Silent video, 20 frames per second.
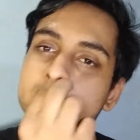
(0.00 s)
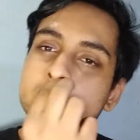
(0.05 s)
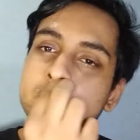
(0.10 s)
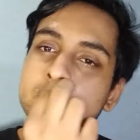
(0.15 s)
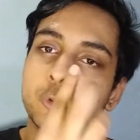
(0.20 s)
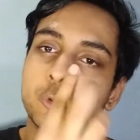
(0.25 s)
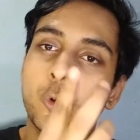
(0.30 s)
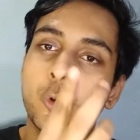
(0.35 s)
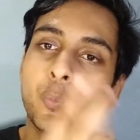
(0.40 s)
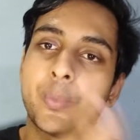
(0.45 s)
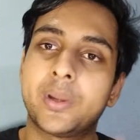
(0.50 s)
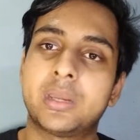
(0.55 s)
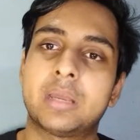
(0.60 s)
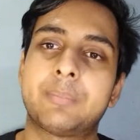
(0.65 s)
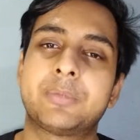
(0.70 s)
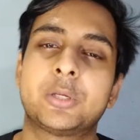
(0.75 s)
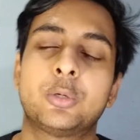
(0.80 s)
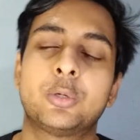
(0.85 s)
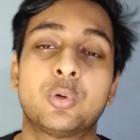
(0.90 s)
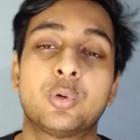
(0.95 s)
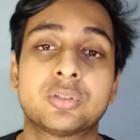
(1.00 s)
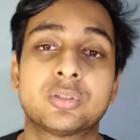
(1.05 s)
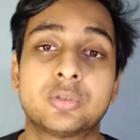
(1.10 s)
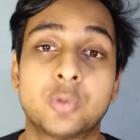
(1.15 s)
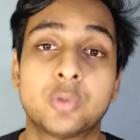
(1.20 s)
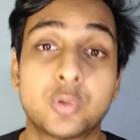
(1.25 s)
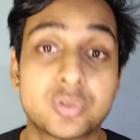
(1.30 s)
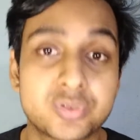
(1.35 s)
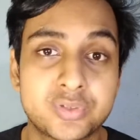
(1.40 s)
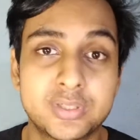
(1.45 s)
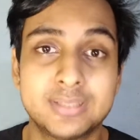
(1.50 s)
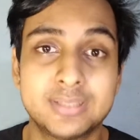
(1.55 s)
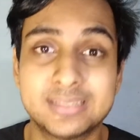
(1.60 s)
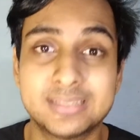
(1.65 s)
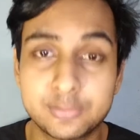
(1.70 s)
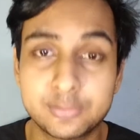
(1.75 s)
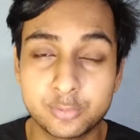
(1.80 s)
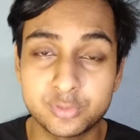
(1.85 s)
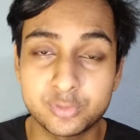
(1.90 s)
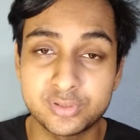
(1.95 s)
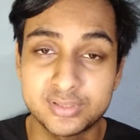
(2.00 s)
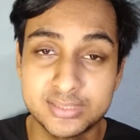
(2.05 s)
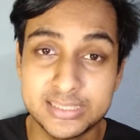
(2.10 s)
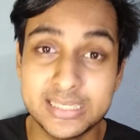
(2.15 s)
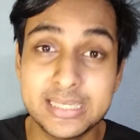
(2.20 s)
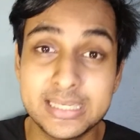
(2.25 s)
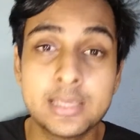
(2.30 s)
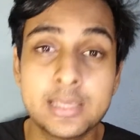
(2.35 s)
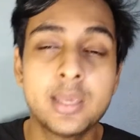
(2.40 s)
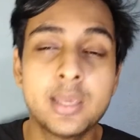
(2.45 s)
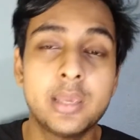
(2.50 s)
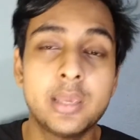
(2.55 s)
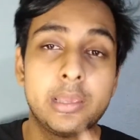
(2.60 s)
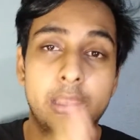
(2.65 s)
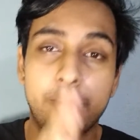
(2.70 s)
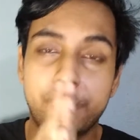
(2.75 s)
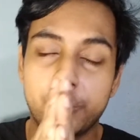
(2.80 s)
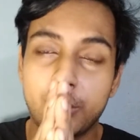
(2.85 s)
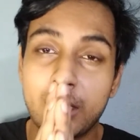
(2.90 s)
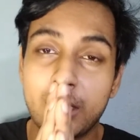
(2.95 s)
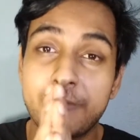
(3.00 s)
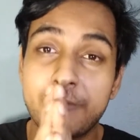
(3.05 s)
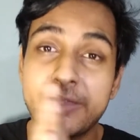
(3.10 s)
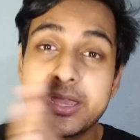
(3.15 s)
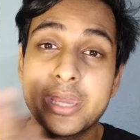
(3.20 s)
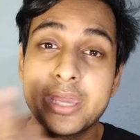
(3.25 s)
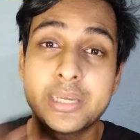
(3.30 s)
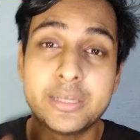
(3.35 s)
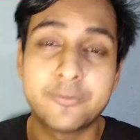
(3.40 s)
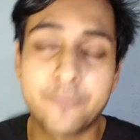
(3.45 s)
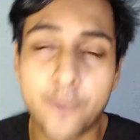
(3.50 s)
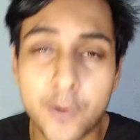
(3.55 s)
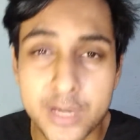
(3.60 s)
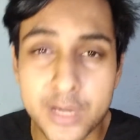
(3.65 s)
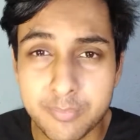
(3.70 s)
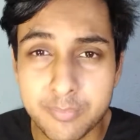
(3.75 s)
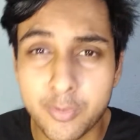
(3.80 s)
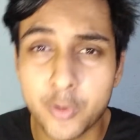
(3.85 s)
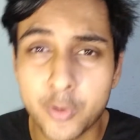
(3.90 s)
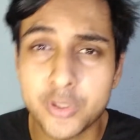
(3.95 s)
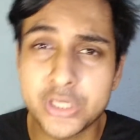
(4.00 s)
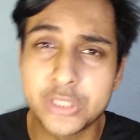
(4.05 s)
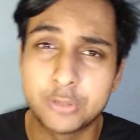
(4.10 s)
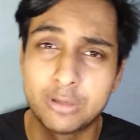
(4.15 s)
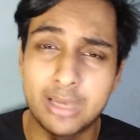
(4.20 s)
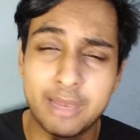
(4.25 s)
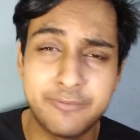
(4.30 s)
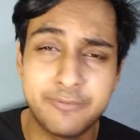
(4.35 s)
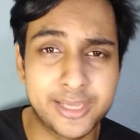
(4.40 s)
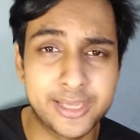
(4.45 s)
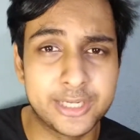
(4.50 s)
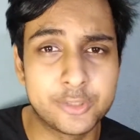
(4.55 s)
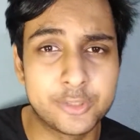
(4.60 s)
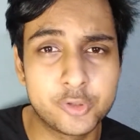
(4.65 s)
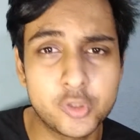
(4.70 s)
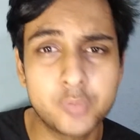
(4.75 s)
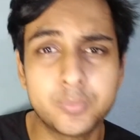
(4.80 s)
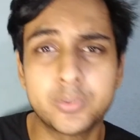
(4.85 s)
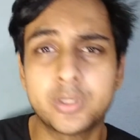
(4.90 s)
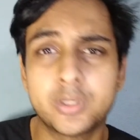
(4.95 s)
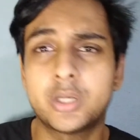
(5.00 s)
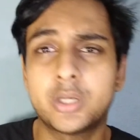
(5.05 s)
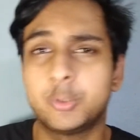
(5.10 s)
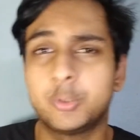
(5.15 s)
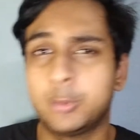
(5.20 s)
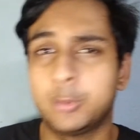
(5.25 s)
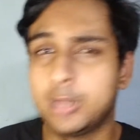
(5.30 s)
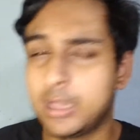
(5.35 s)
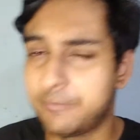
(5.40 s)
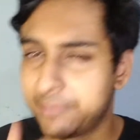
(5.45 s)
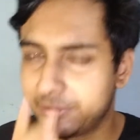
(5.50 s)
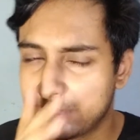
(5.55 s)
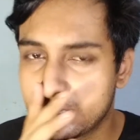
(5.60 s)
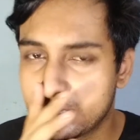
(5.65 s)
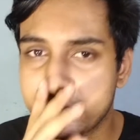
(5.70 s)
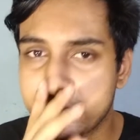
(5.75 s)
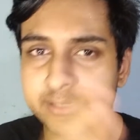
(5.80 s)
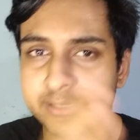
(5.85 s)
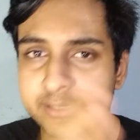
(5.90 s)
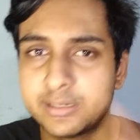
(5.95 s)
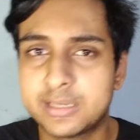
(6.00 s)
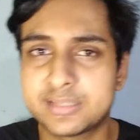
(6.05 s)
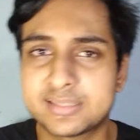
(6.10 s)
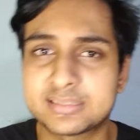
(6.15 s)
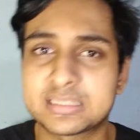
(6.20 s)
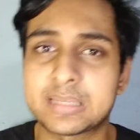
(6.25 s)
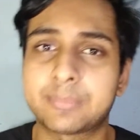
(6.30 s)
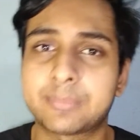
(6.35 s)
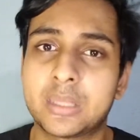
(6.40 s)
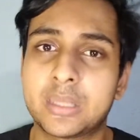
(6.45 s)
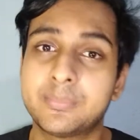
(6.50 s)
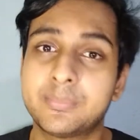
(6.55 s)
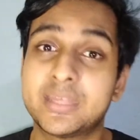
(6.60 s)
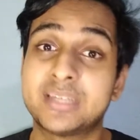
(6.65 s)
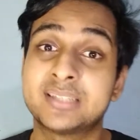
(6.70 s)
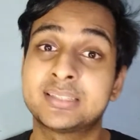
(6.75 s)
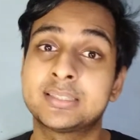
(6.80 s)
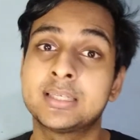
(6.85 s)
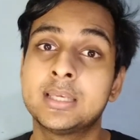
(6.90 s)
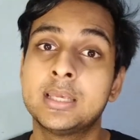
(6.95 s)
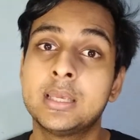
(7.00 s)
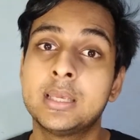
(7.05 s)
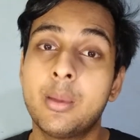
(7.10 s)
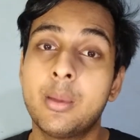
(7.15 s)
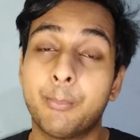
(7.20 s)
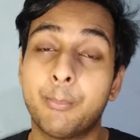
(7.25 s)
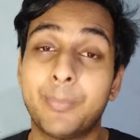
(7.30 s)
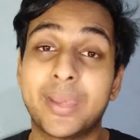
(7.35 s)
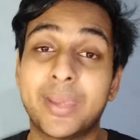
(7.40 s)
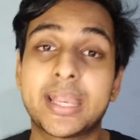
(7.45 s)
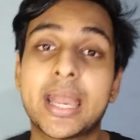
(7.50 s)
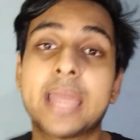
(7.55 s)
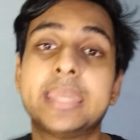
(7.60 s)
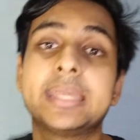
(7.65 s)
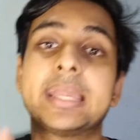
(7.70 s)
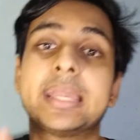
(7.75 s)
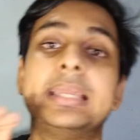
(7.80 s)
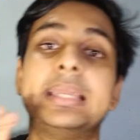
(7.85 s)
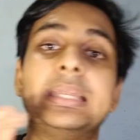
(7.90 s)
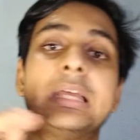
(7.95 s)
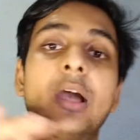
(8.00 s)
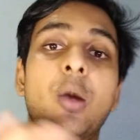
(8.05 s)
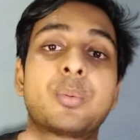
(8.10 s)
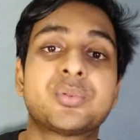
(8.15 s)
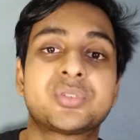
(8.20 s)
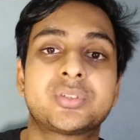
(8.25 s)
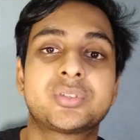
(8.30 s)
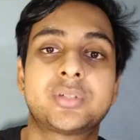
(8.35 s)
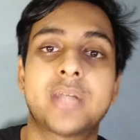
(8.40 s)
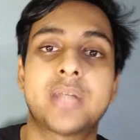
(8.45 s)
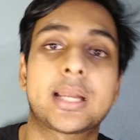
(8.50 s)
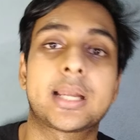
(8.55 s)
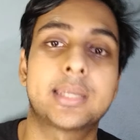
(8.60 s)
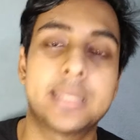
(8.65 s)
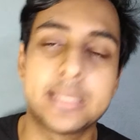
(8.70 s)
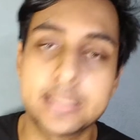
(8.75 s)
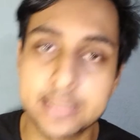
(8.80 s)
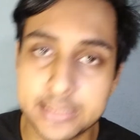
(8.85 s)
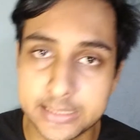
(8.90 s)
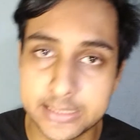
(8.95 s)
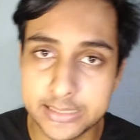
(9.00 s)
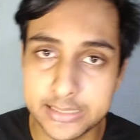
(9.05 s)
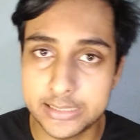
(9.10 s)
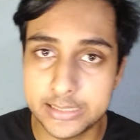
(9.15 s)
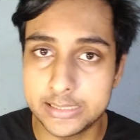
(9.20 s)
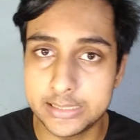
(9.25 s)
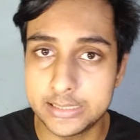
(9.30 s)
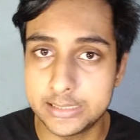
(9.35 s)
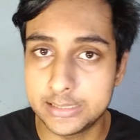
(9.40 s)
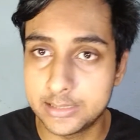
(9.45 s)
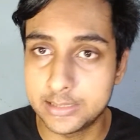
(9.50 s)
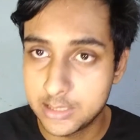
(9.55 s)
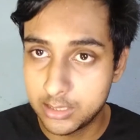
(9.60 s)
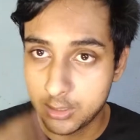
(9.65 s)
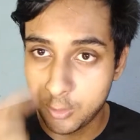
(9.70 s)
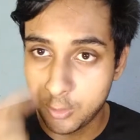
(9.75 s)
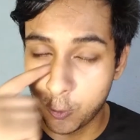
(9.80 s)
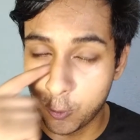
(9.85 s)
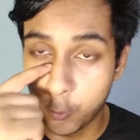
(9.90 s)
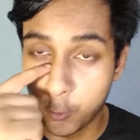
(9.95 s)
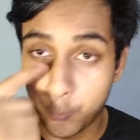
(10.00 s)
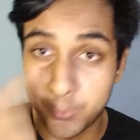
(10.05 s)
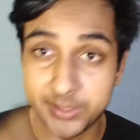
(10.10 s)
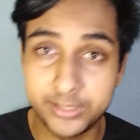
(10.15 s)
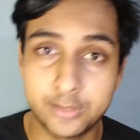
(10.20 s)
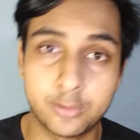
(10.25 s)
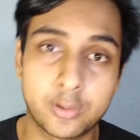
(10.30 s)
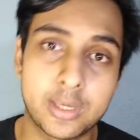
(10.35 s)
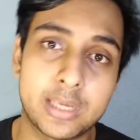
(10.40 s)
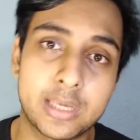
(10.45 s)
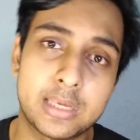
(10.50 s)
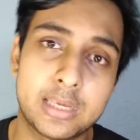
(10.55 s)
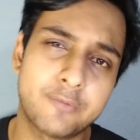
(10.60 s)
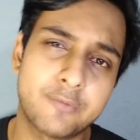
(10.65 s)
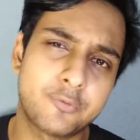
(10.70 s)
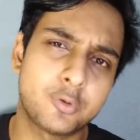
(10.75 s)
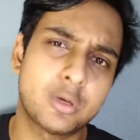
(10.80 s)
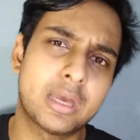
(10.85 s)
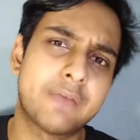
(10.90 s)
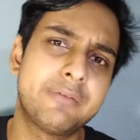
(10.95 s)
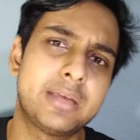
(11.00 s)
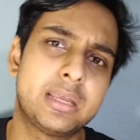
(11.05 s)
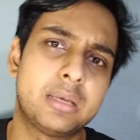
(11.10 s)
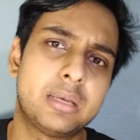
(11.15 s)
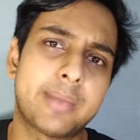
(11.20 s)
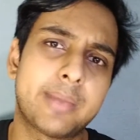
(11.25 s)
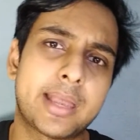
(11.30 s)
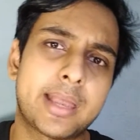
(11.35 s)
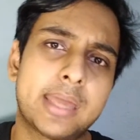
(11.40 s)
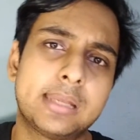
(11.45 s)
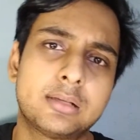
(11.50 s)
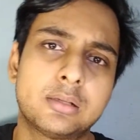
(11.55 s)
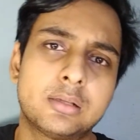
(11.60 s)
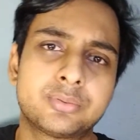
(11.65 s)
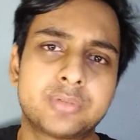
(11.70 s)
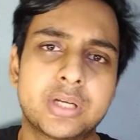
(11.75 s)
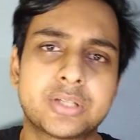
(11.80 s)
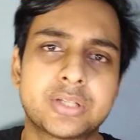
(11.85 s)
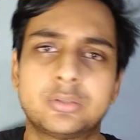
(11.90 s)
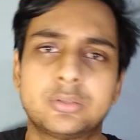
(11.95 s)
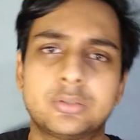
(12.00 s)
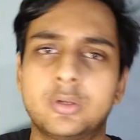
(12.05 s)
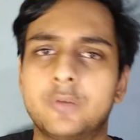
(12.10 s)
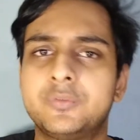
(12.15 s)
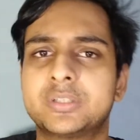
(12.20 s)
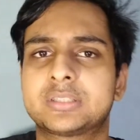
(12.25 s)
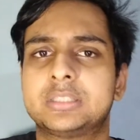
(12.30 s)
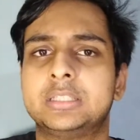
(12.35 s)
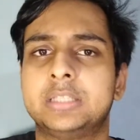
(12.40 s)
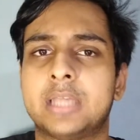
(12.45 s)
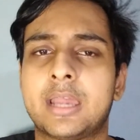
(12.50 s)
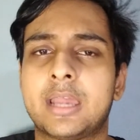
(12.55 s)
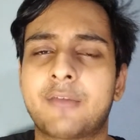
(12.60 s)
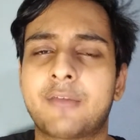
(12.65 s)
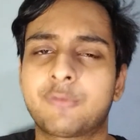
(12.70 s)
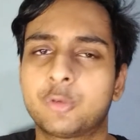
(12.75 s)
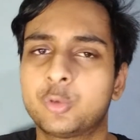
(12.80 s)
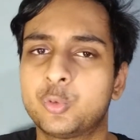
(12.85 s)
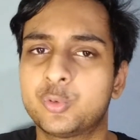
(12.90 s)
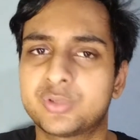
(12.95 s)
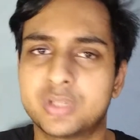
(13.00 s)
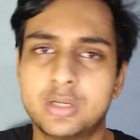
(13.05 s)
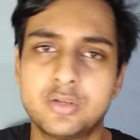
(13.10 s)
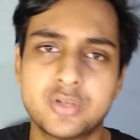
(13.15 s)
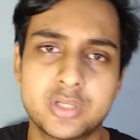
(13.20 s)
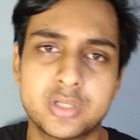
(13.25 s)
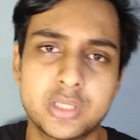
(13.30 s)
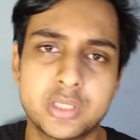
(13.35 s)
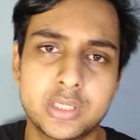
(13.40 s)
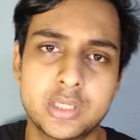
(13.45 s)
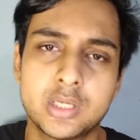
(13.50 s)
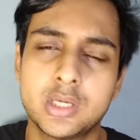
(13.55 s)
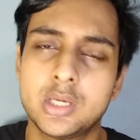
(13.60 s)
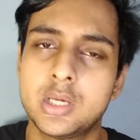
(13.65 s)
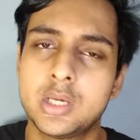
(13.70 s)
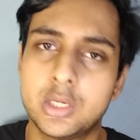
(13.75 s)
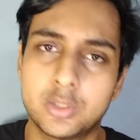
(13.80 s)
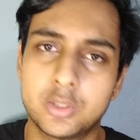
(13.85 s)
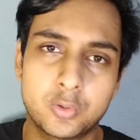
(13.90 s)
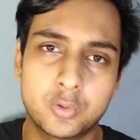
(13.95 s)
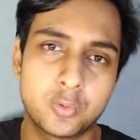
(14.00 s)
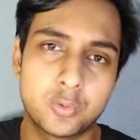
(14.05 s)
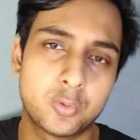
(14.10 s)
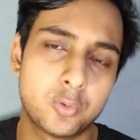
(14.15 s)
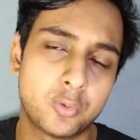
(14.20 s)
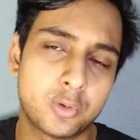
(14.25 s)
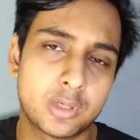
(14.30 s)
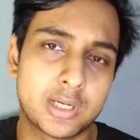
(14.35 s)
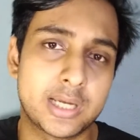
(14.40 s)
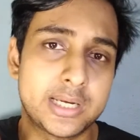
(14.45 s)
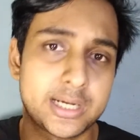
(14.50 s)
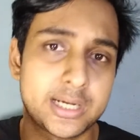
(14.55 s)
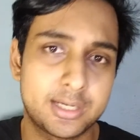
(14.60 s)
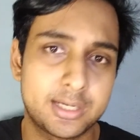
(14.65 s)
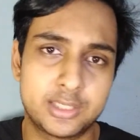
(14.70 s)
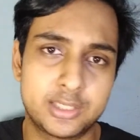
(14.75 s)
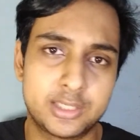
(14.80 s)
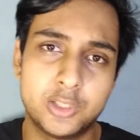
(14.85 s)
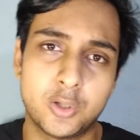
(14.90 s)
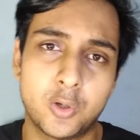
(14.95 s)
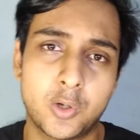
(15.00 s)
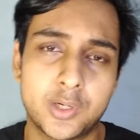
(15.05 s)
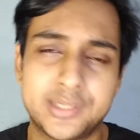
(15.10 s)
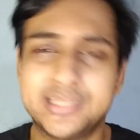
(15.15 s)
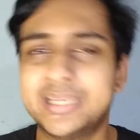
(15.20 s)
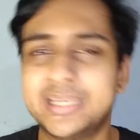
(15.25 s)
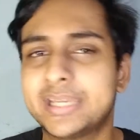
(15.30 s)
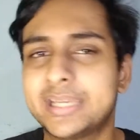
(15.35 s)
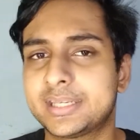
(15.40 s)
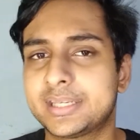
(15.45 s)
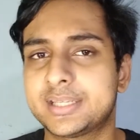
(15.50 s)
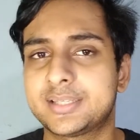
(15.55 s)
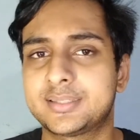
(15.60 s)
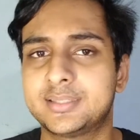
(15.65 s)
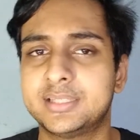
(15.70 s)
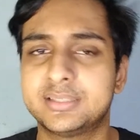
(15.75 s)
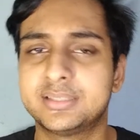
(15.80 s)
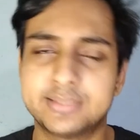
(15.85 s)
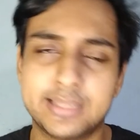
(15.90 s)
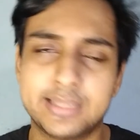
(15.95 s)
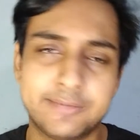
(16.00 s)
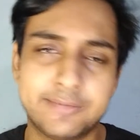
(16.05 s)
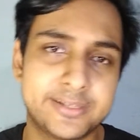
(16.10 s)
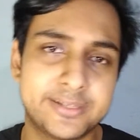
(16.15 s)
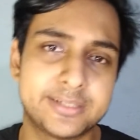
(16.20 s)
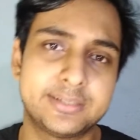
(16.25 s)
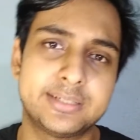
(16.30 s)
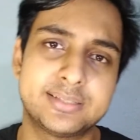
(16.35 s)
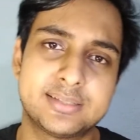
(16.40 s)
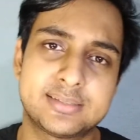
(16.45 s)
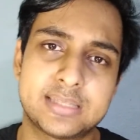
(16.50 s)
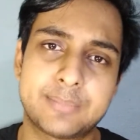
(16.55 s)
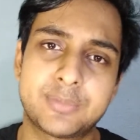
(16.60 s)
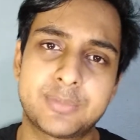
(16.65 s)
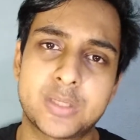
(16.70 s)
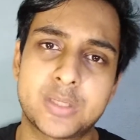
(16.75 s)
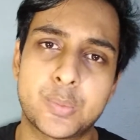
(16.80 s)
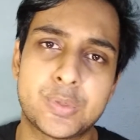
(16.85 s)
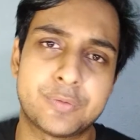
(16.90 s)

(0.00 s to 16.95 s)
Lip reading: just to open up your nostrils and to see if you're having any foreign body, you're having any tumor, you are having deviated nasal septum that is mechanically obstructing the opening. Okay, if you're having any mechanical obstruction, obviously you have to do surgery to correct your DNS. There is deviated nasal septum.